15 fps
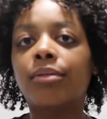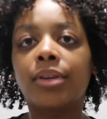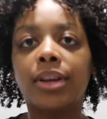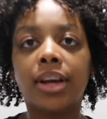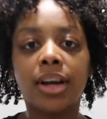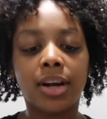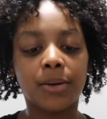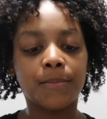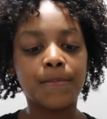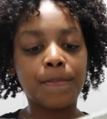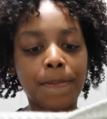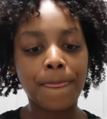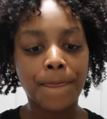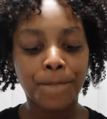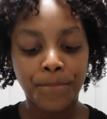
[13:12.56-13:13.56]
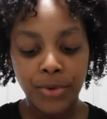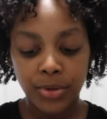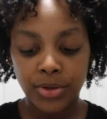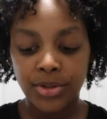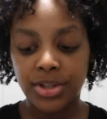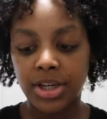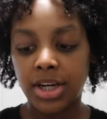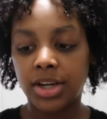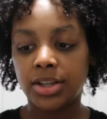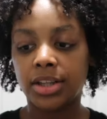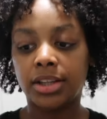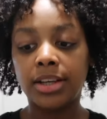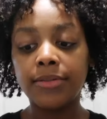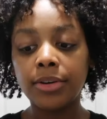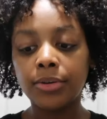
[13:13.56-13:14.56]
over there on the chair in
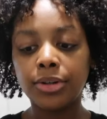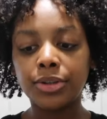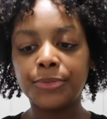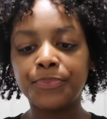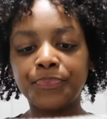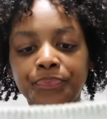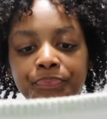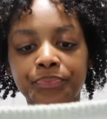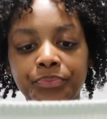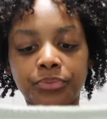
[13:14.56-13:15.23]
the living room